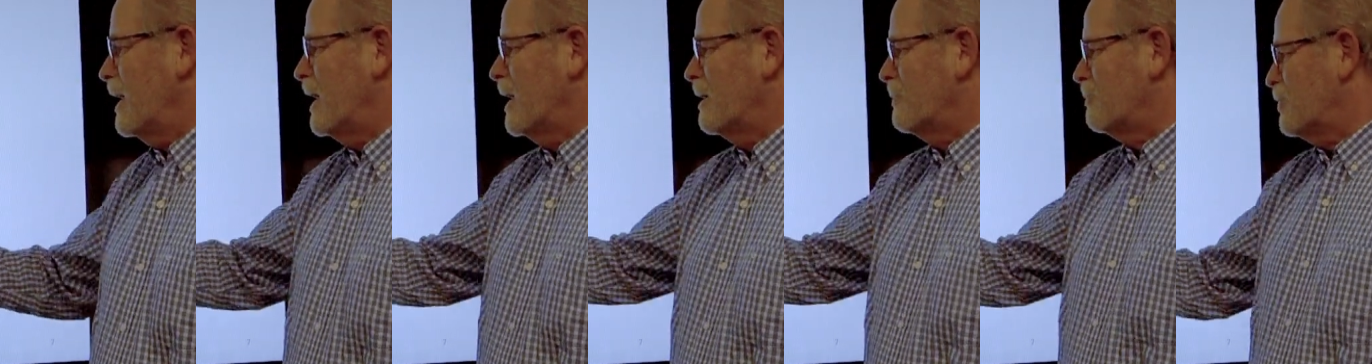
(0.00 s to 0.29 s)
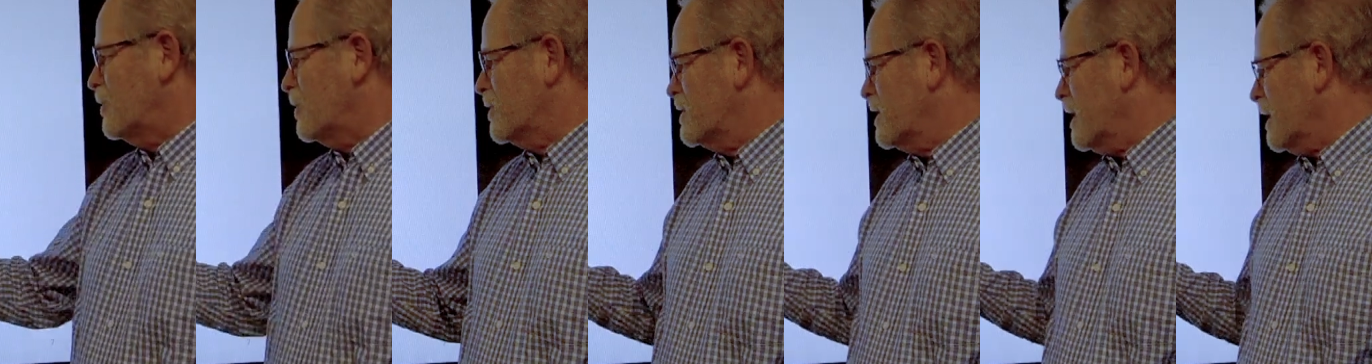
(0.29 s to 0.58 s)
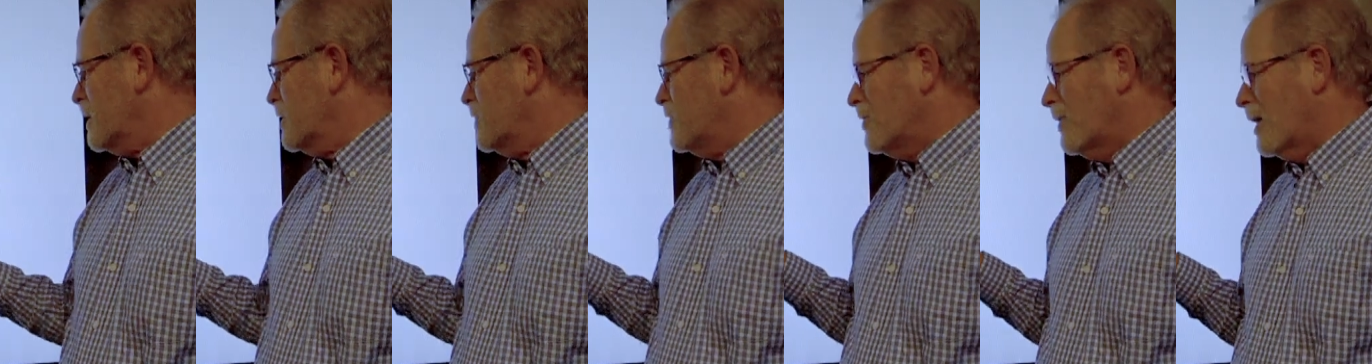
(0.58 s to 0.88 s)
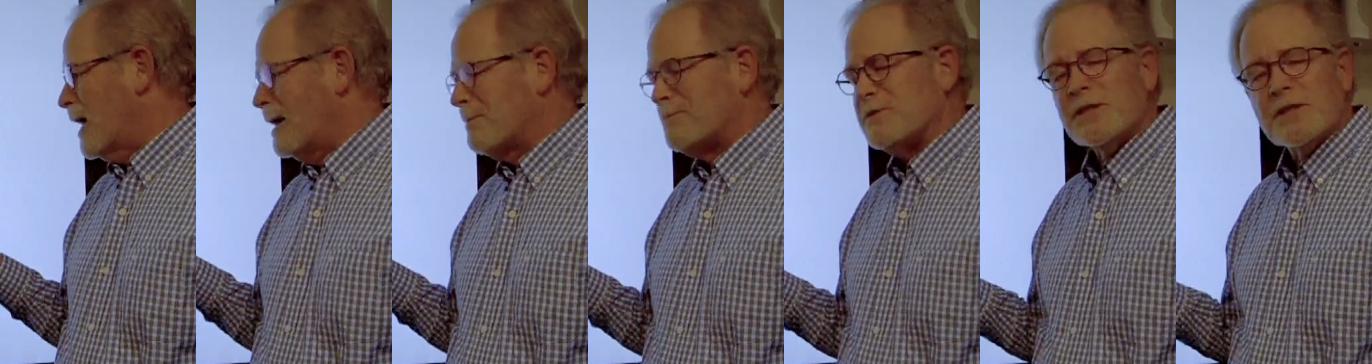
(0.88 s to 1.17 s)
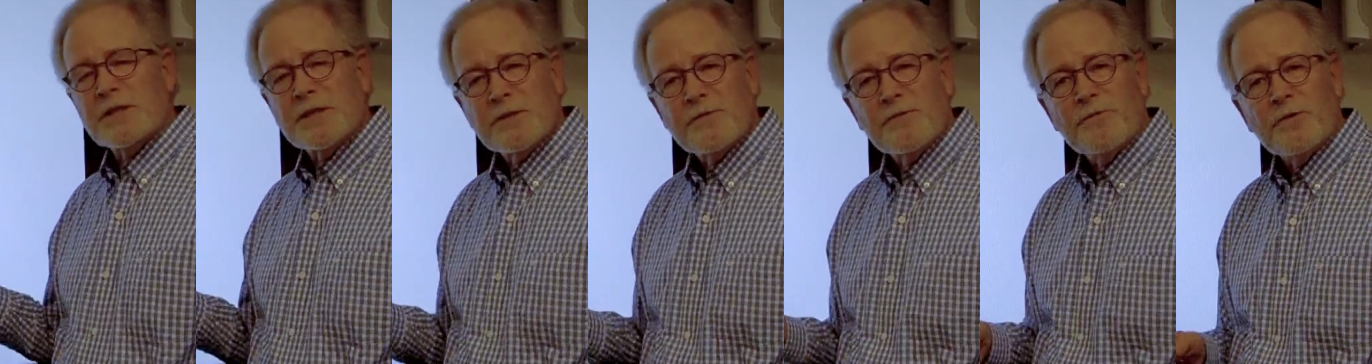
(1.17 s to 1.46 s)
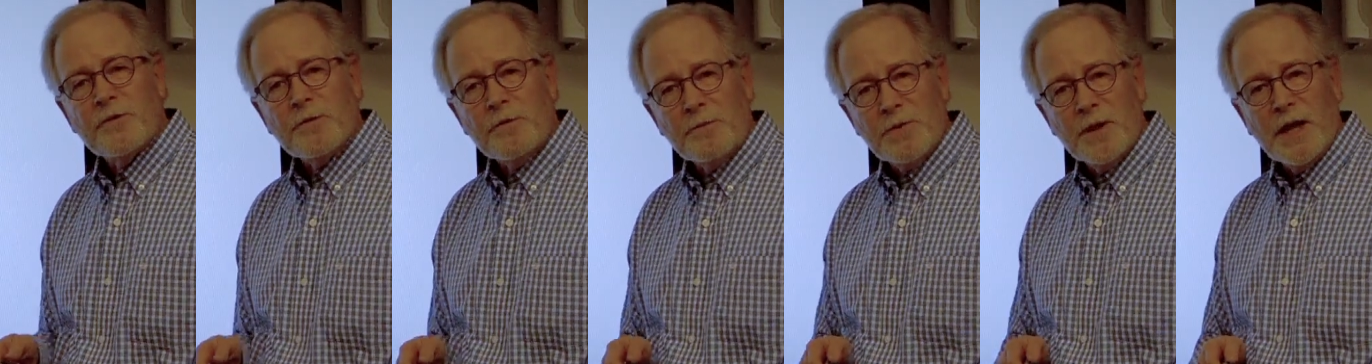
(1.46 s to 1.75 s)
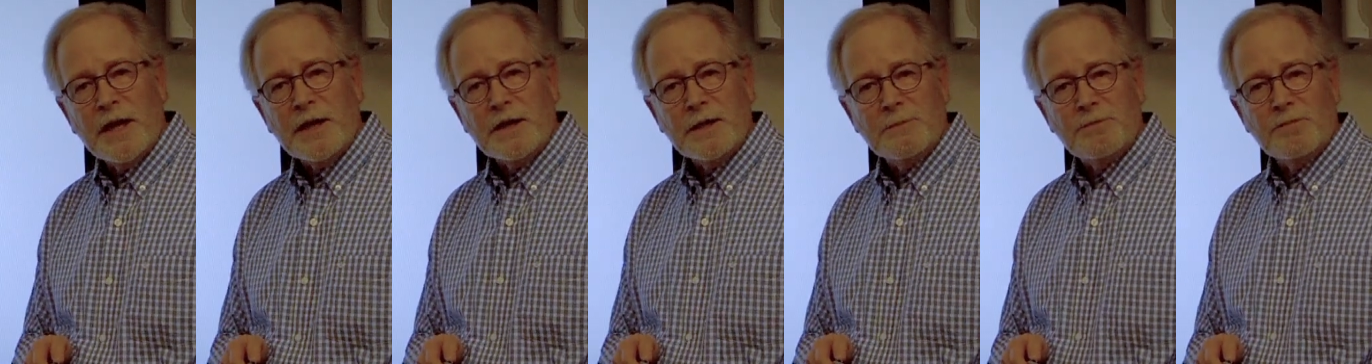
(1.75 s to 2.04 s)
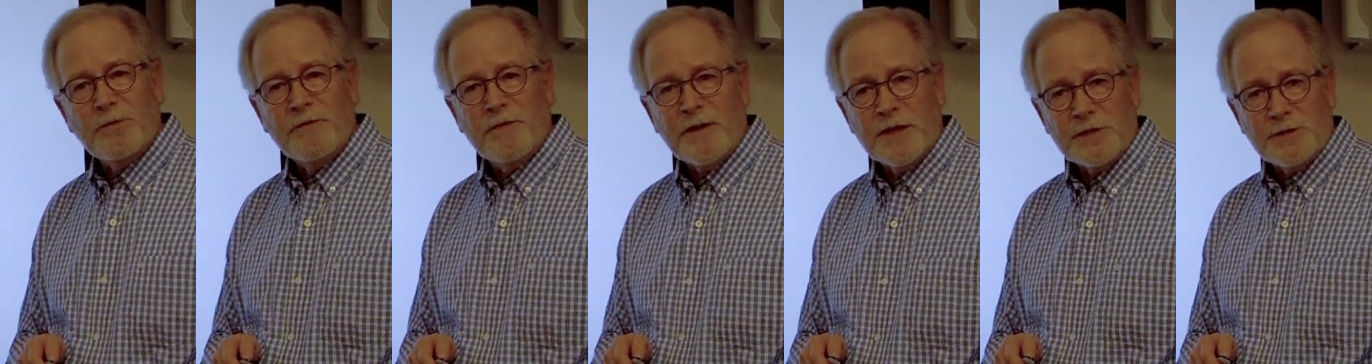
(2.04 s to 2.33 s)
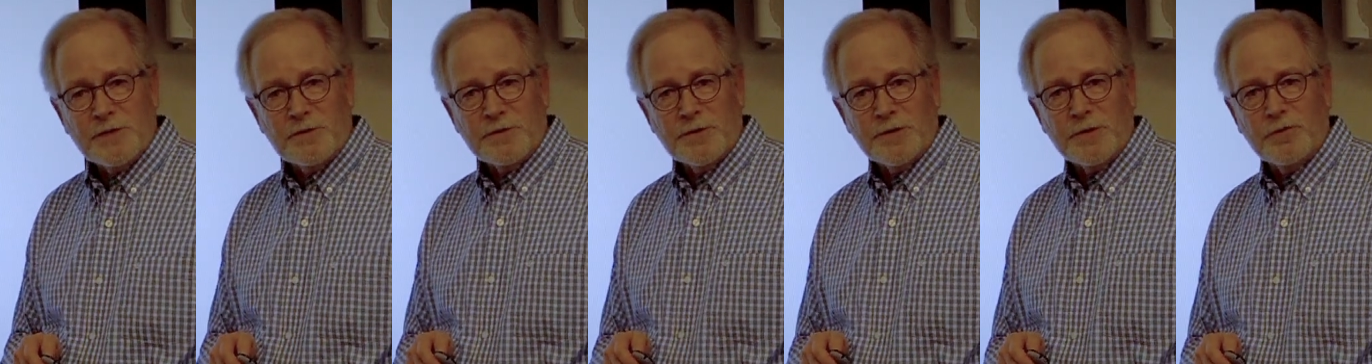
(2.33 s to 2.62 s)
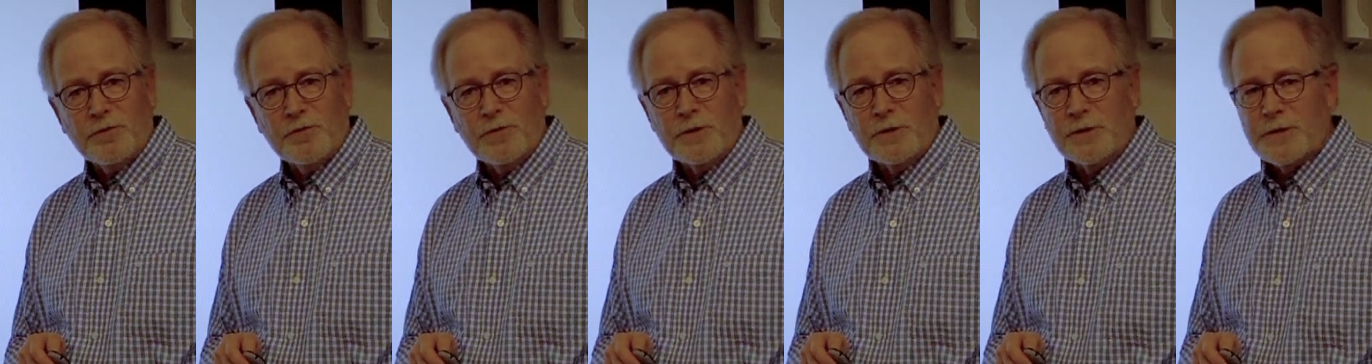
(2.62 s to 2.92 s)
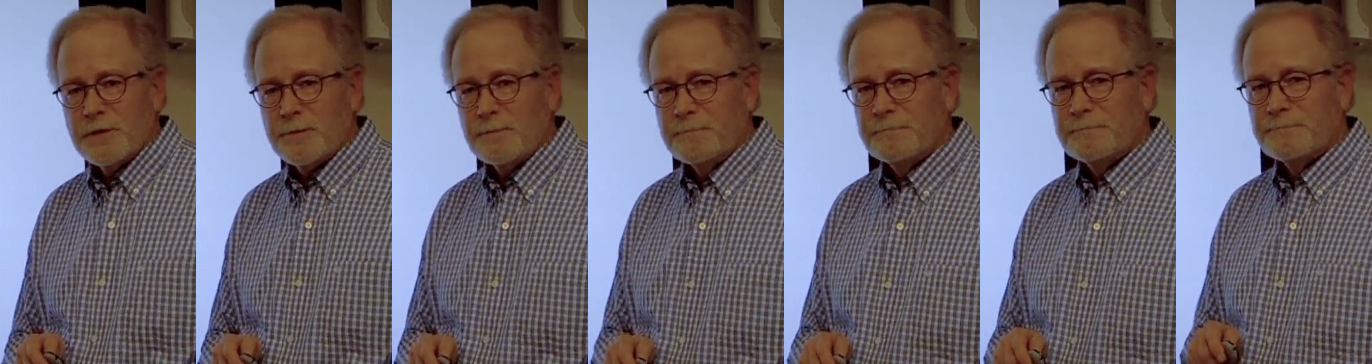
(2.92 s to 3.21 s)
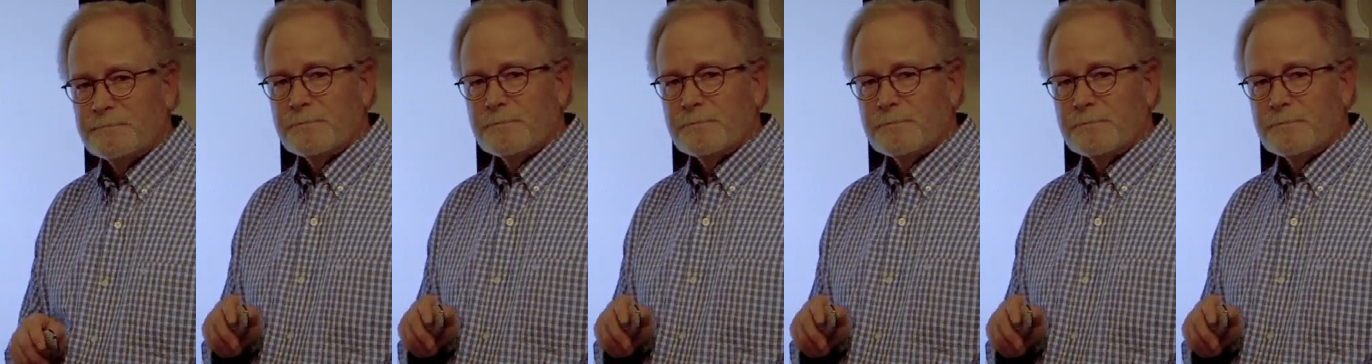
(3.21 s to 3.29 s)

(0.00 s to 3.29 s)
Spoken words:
and protect your options for applying to professional schools.